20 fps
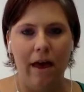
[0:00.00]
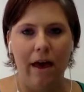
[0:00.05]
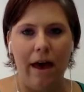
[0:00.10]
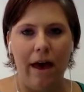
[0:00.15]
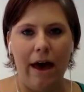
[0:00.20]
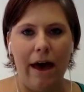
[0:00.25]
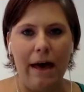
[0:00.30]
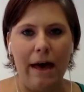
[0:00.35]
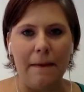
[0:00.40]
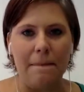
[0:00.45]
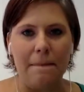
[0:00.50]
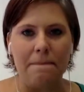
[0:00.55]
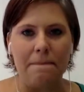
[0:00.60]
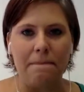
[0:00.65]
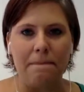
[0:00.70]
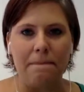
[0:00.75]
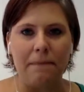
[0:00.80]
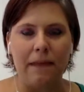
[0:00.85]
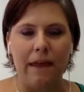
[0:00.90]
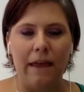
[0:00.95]

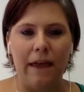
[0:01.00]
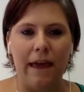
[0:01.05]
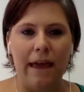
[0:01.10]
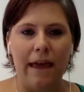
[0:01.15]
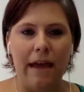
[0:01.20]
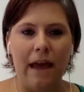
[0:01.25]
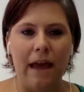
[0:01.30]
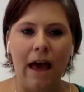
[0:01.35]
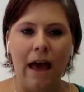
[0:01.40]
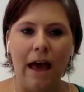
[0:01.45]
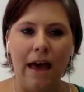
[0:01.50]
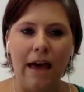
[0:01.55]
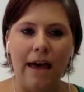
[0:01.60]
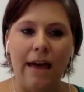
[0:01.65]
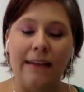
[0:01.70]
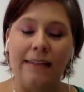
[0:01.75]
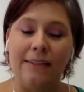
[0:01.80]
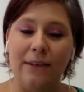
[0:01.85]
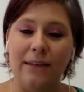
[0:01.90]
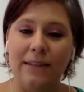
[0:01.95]
And I
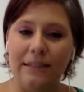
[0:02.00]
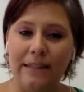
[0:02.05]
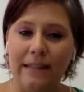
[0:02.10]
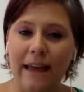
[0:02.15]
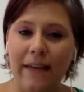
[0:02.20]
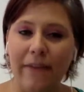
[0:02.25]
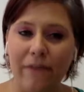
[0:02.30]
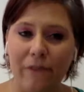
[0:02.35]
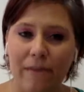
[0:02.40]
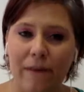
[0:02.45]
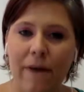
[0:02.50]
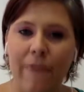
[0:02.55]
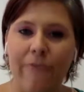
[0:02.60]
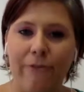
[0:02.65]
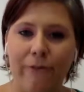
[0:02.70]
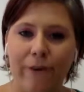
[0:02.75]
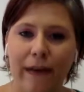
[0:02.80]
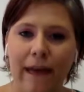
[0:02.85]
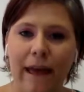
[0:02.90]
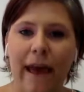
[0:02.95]
did that for about
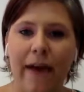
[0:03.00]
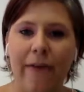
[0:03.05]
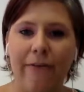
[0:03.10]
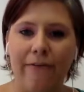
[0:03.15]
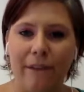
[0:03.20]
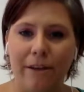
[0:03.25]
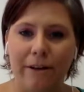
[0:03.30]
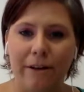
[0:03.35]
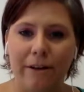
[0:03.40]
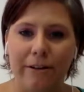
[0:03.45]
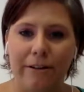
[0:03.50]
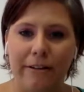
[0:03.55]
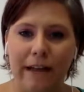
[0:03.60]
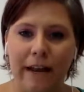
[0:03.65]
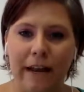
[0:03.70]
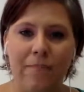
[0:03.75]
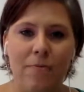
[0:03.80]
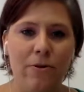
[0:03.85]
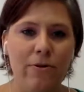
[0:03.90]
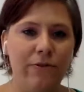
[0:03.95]
4.5 years,
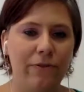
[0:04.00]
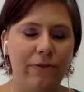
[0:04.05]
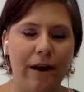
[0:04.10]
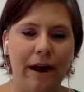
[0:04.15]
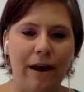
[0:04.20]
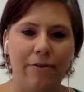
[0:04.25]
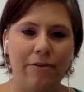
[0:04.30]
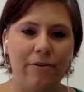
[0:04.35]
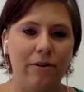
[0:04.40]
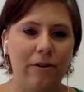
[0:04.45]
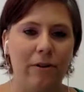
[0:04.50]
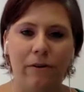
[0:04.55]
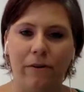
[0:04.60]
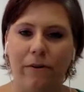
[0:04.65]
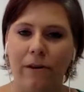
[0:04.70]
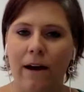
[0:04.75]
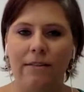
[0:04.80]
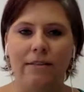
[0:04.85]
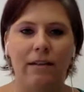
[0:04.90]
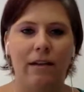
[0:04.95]
and I moved around
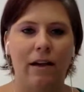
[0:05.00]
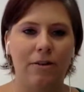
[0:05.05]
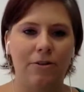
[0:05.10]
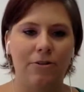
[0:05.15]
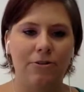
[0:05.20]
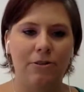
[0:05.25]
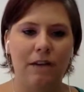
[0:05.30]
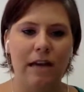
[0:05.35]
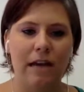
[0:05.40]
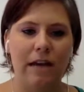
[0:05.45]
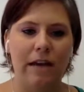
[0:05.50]
across the country.